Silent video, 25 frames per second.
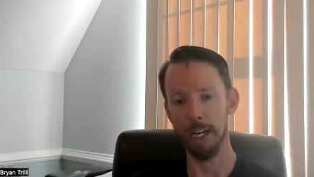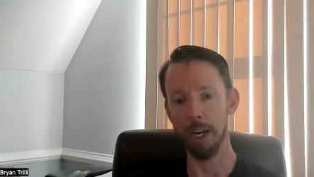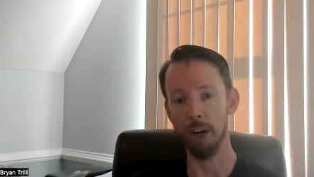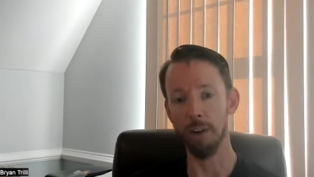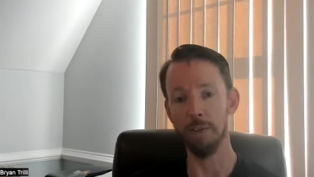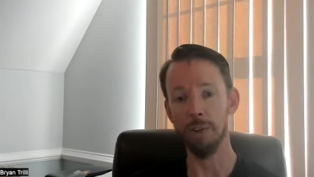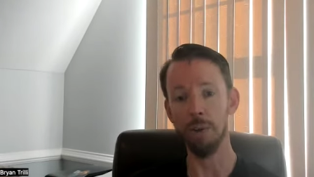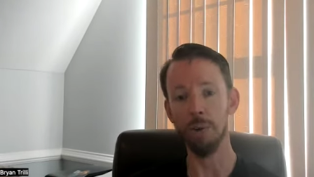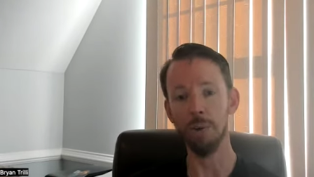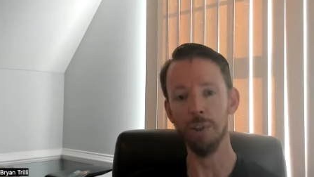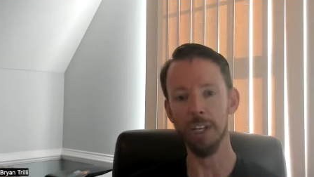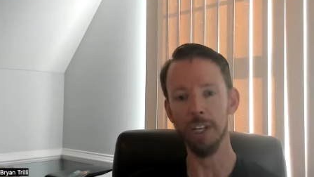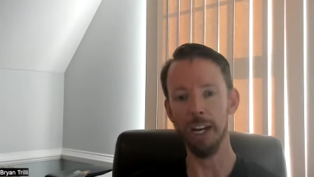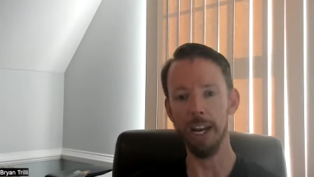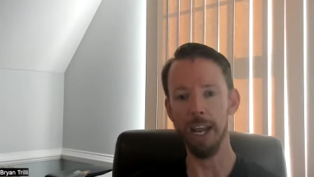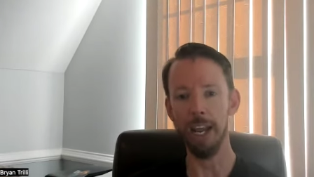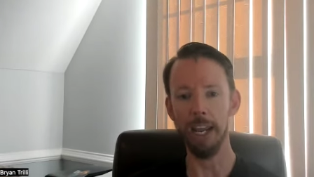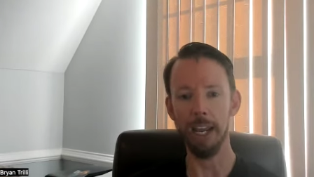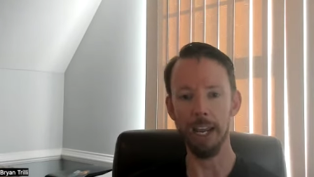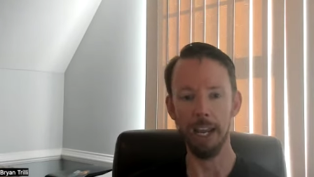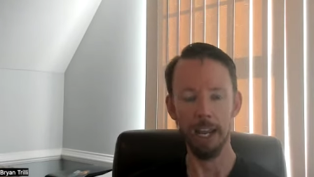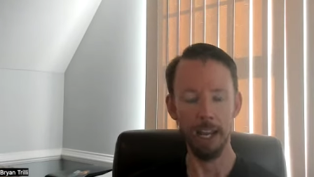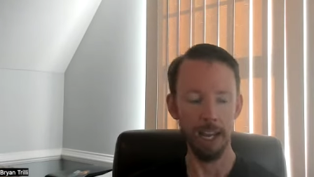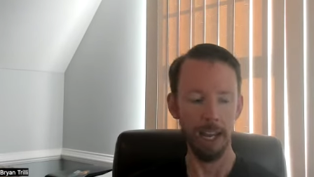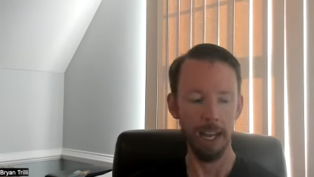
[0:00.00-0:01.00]
Now, if you said,
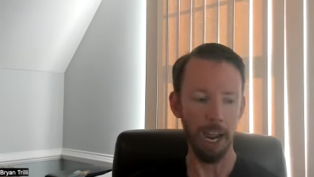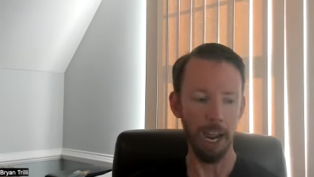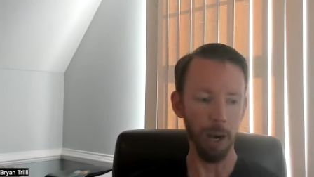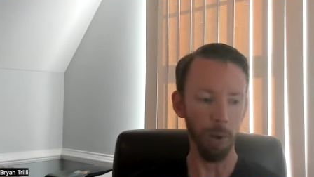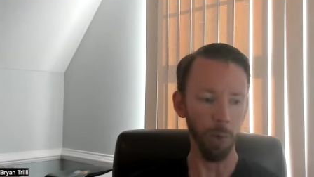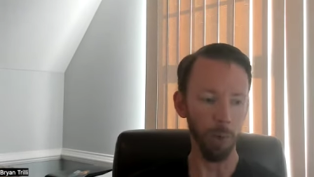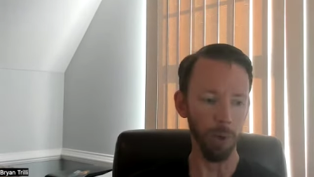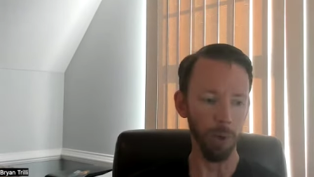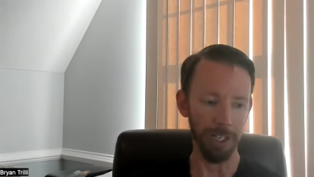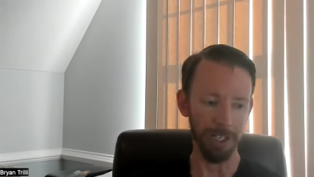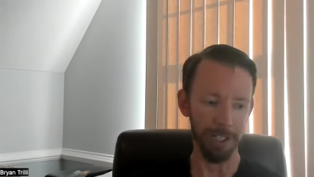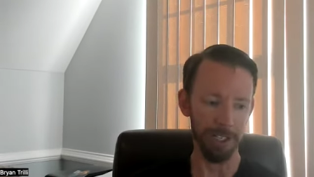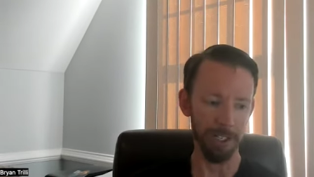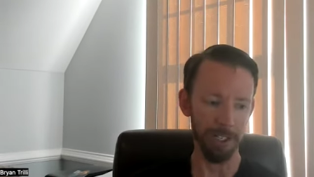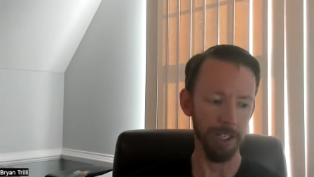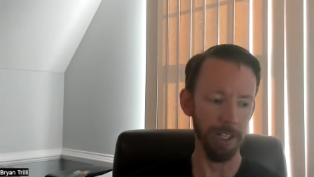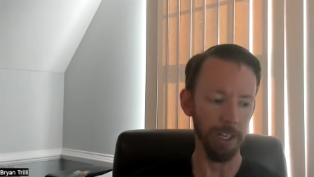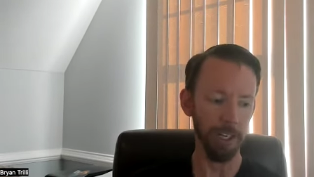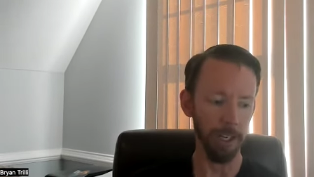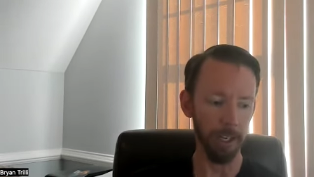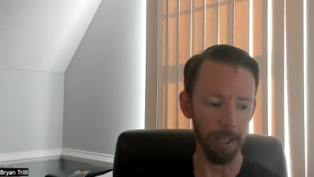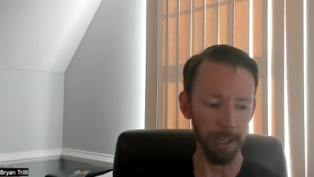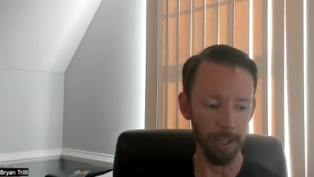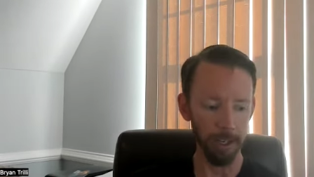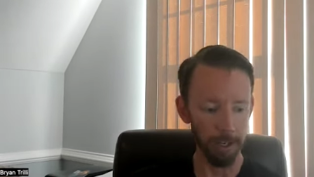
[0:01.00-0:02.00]
hey, I want to
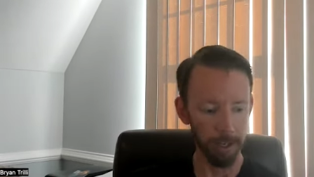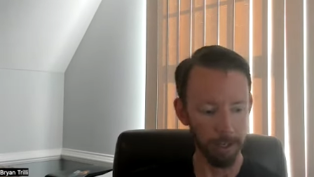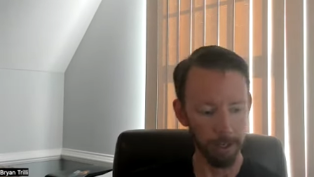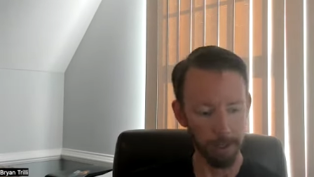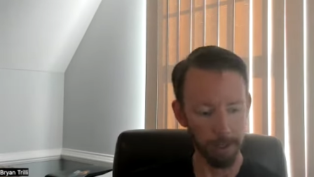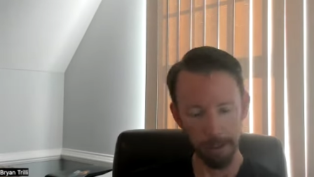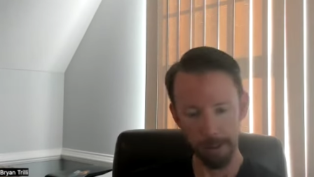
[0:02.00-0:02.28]
see,